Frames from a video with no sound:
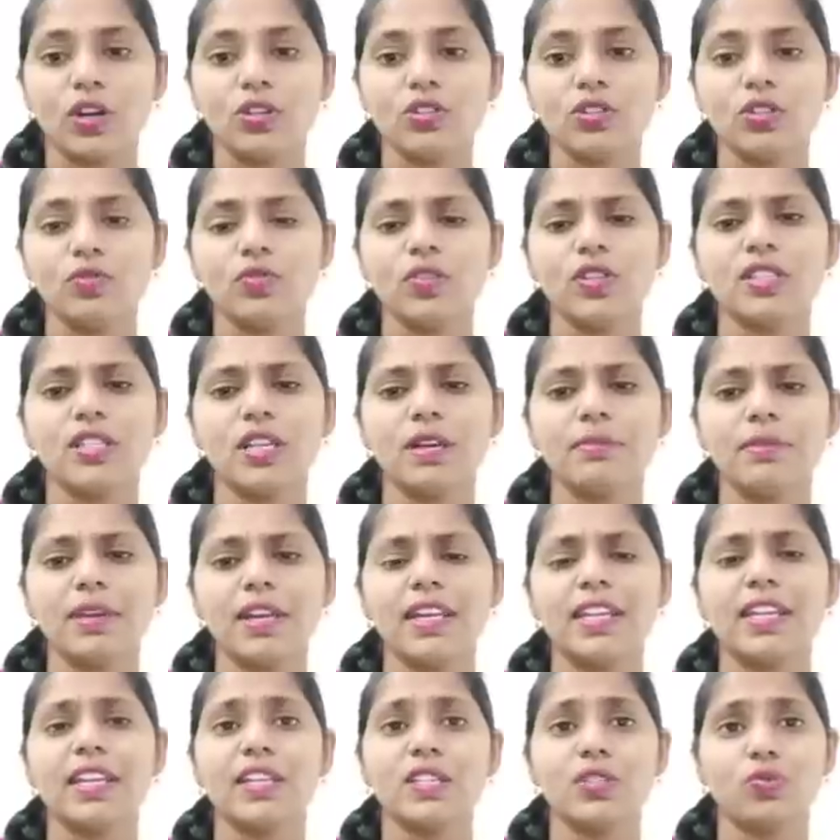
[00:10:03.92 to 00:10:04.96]
because of this some
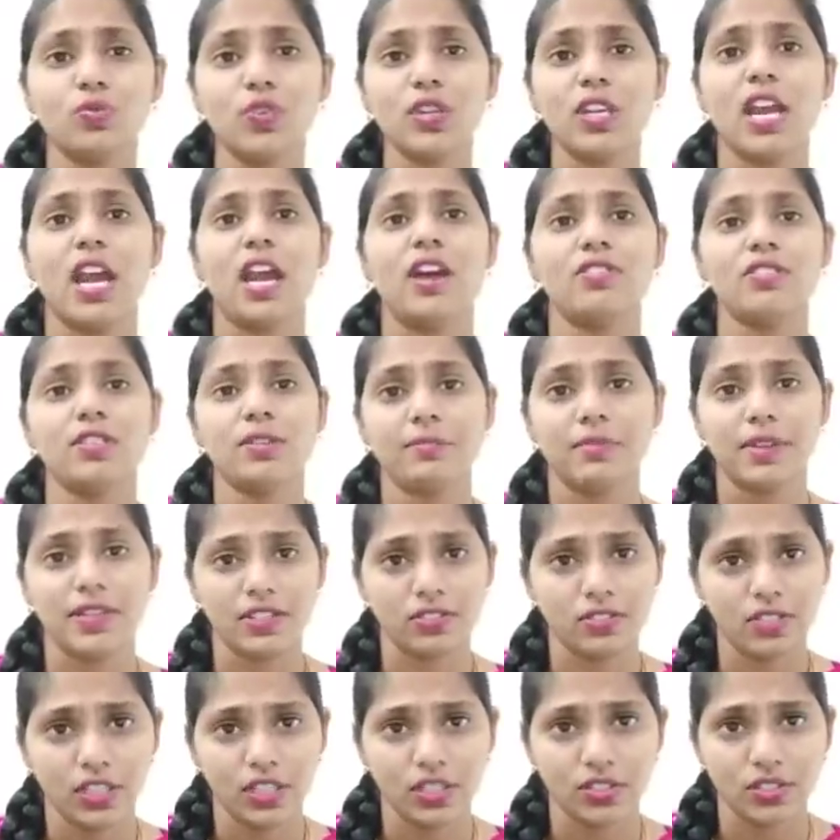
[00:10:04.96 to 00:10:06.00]
areas we have some
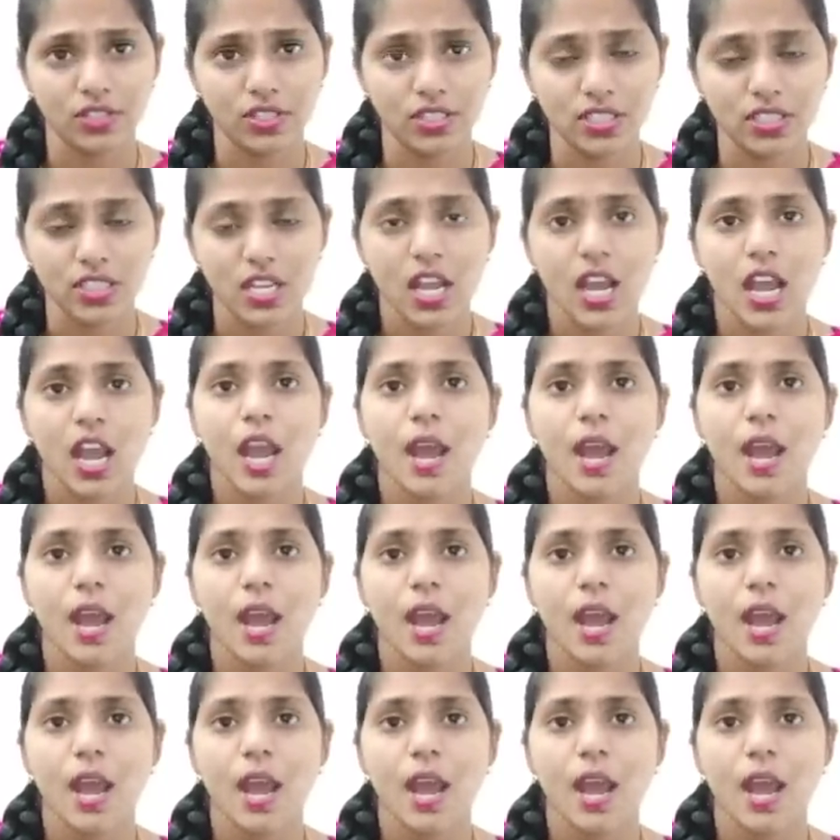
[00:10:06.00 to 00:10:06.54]
restrictions